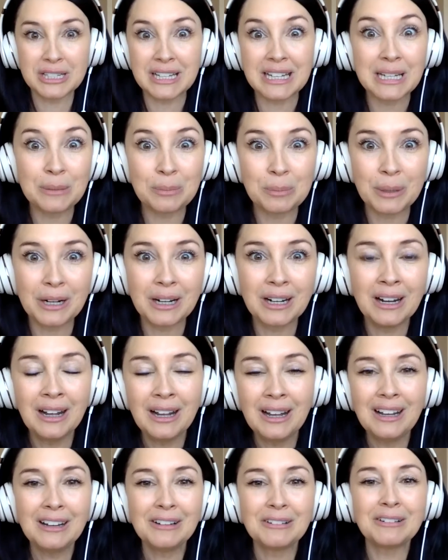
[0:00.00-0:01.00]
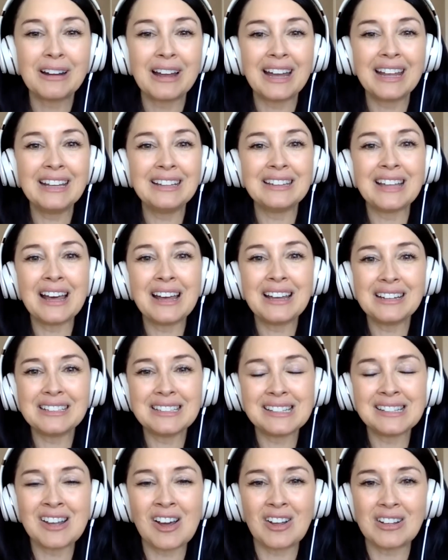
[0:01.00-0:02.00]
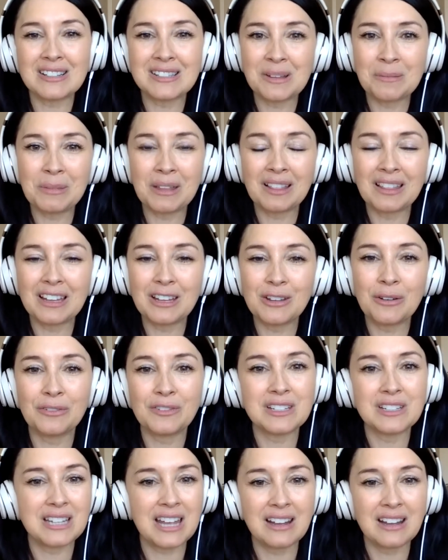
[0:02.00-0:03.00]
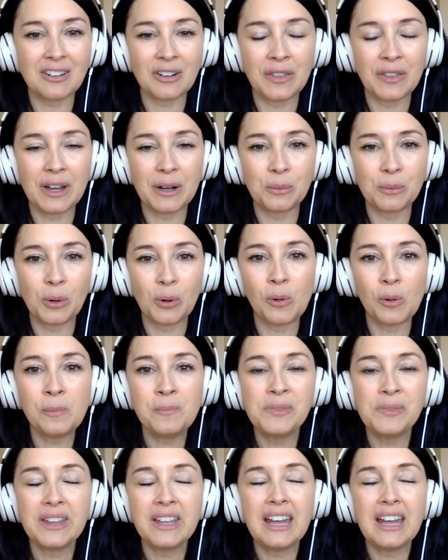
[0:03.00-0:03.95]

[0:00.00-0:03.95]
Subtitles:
keeper, right? That is not something that you have to take on that role.